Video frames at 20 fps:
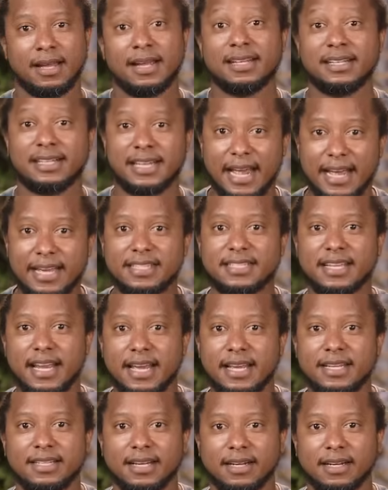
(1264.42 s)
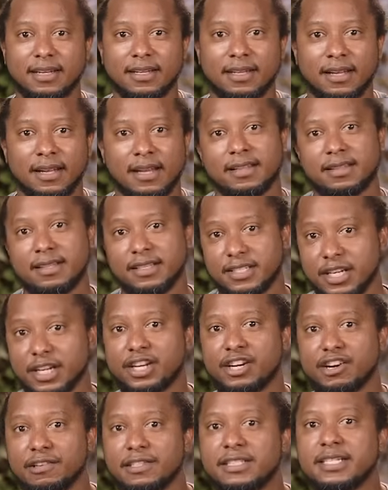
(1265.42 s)
Days later, the
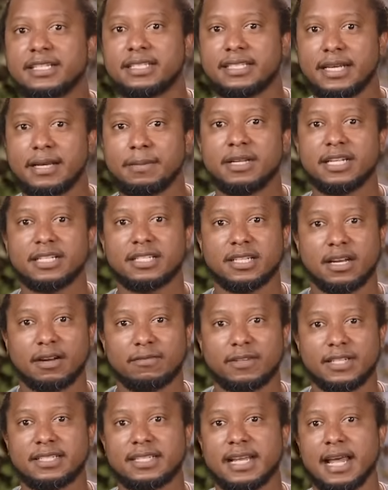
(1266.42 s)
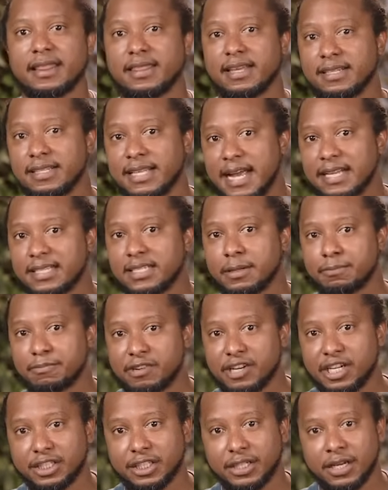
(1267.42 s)
security team discovers that the data
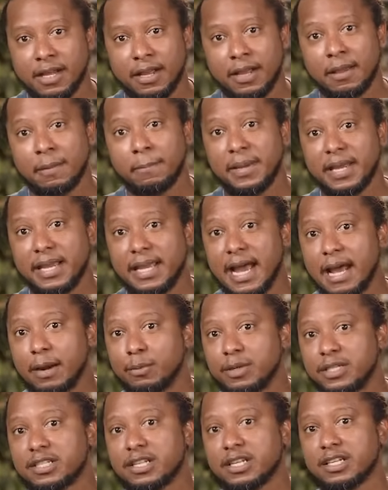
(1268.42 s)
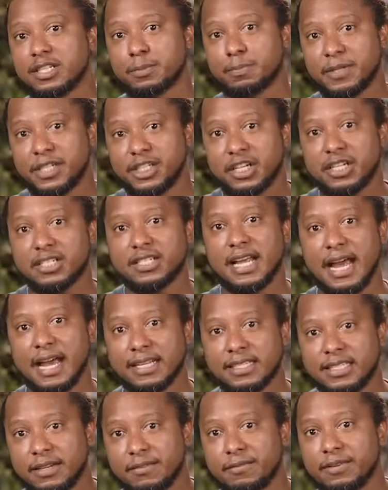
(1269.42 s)
breach began with suspicious
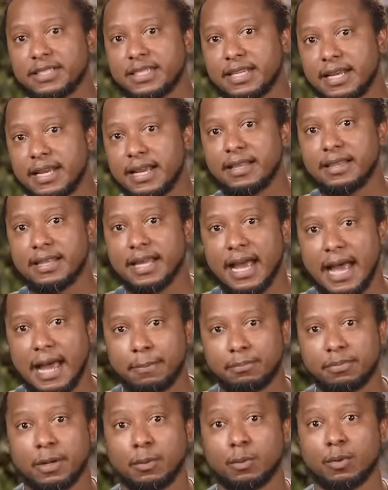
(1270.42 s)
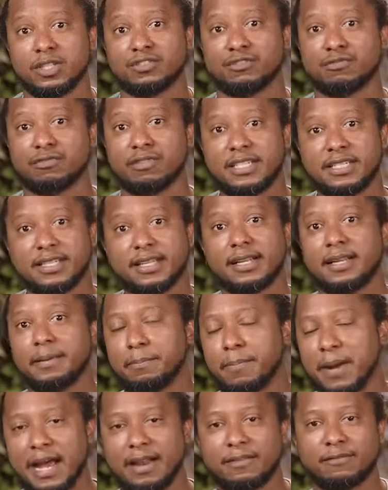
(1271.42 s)
activity in the app that was recently
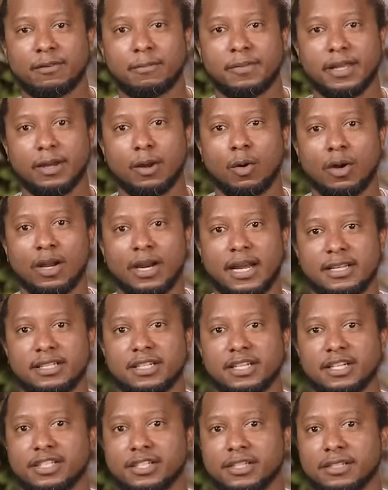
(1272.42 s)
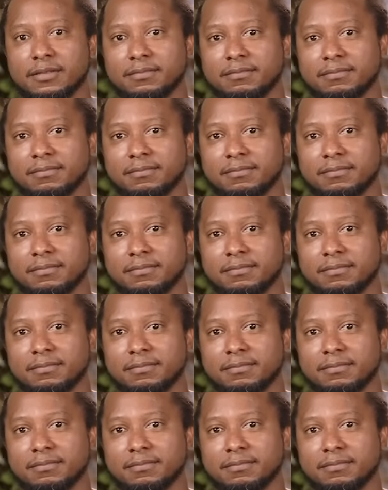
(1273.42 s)
banned from the organization.